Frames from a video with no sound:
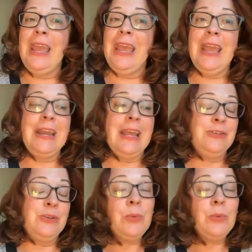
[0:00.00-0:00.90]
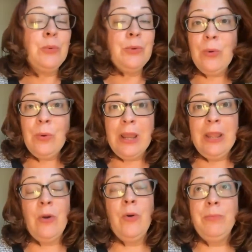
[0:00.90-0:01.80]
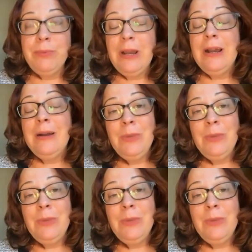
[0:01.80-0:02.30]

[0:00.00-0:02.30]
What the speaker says: And I don't know, I hope